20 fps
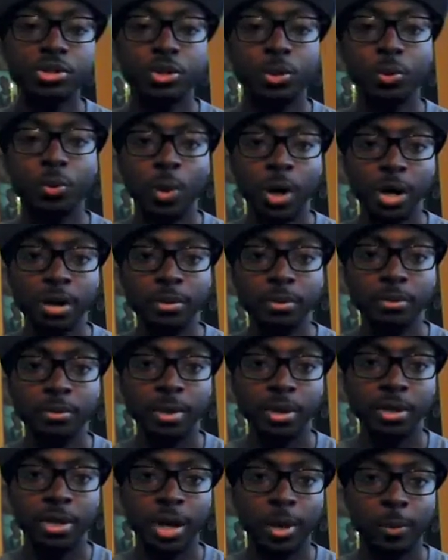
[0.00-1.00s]
So one,
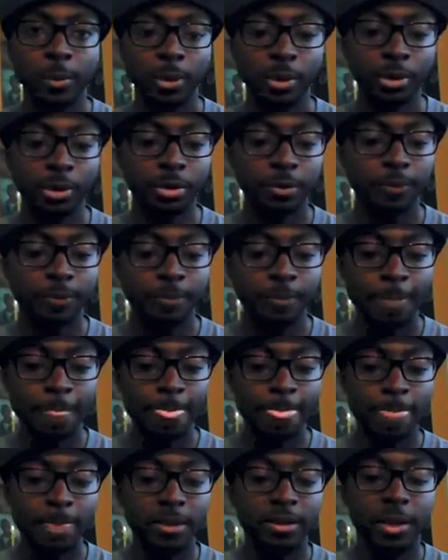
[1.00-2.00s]
network
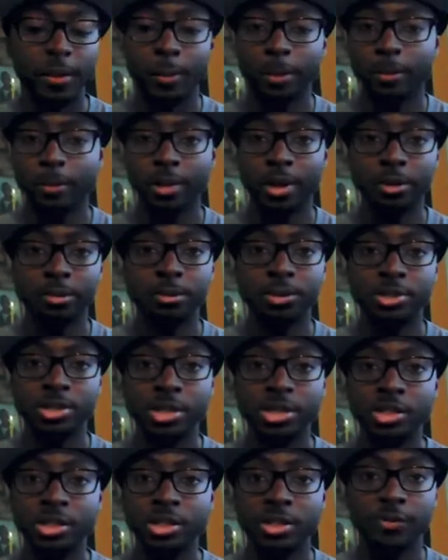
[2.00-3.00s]
with other
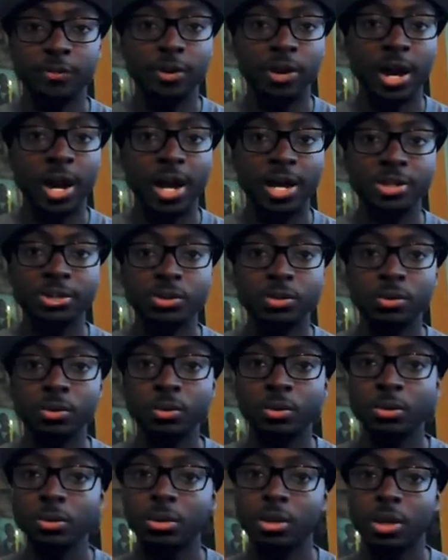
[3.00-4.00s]
musicians. If you're in high
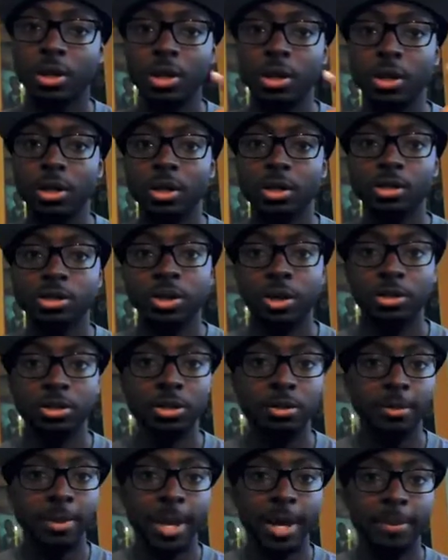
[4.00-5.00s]
school, talk
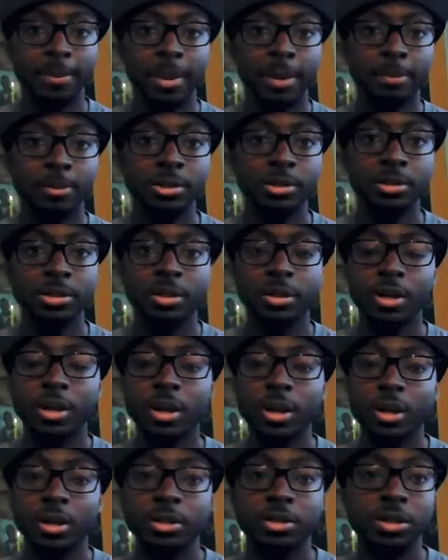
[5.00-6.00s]
to the band members,
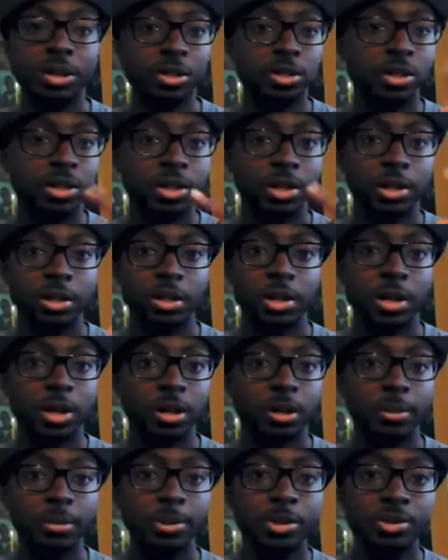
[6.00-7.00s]
talk to
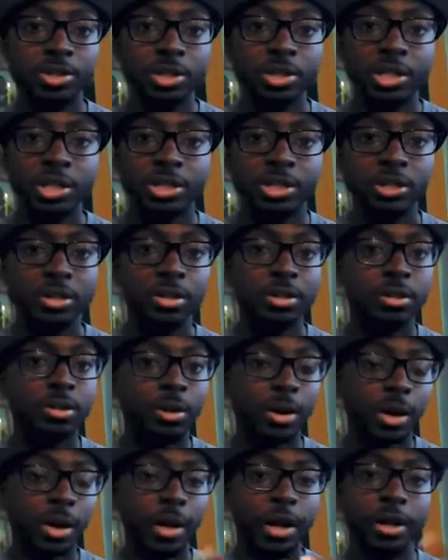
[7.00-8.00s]
the music teachers,
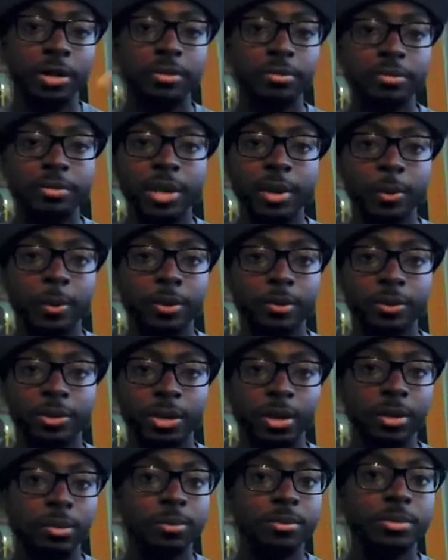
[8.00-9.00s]
and network with
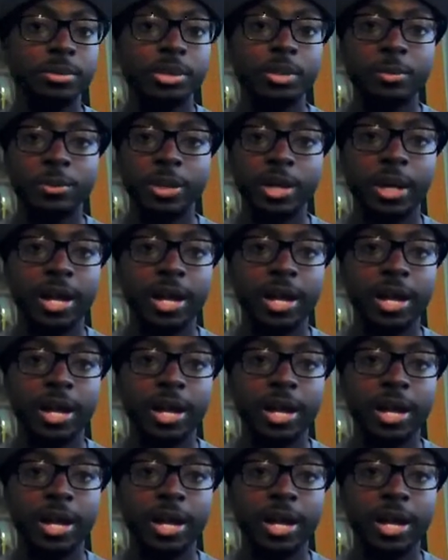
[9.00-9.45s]
them, see